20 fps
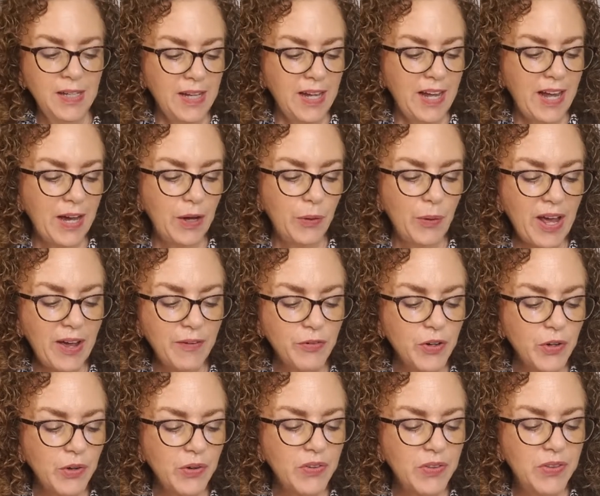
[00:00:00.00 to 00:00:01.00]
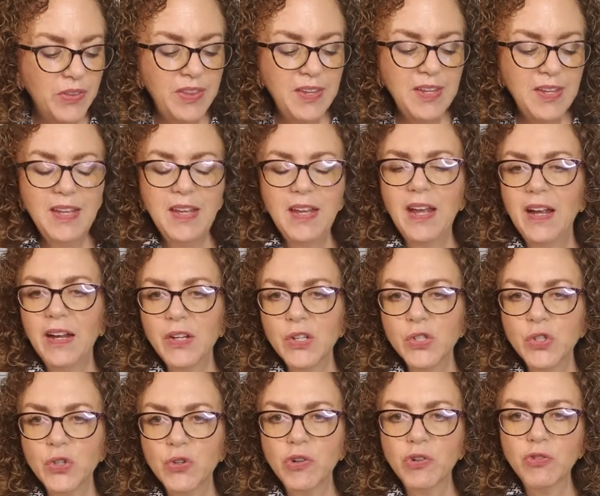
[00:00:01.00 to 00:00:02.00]
However, the
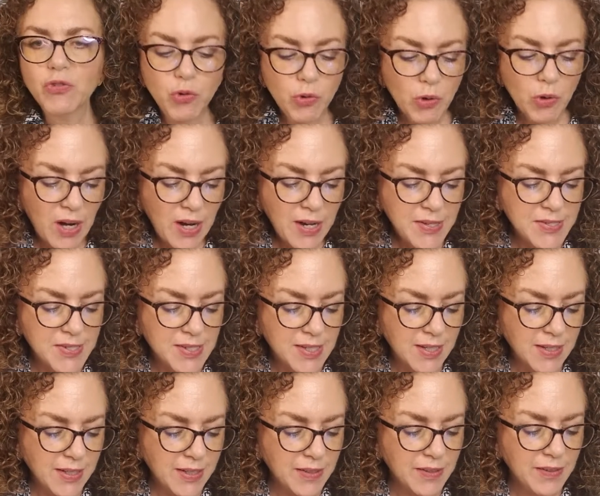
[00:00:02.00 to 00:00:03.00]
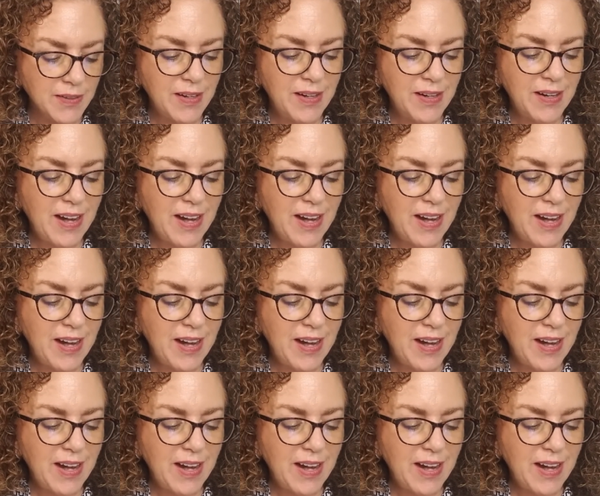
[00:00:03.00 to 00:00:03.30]
extra dry skin